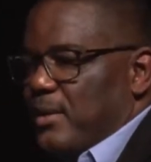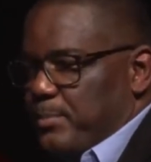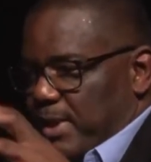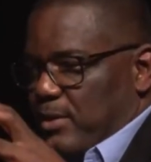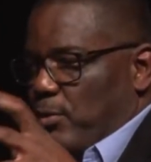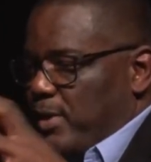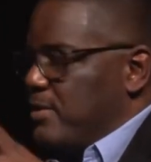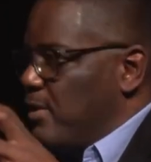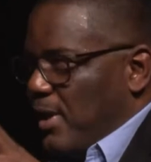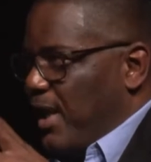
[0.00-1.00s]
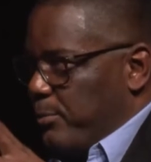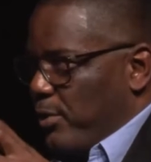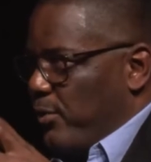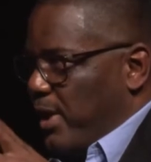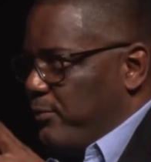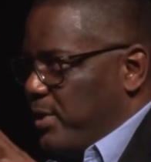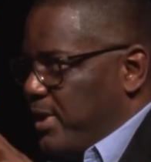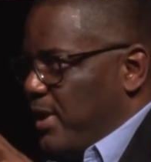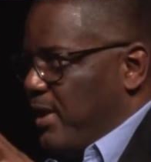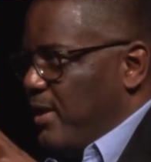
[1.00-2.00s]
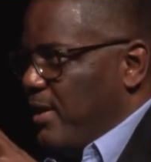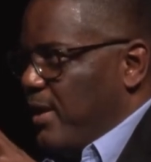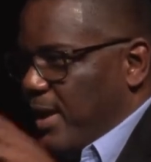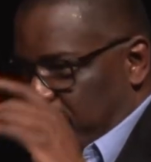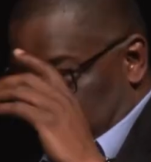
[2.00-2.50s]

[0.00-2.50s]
But going to the library every day and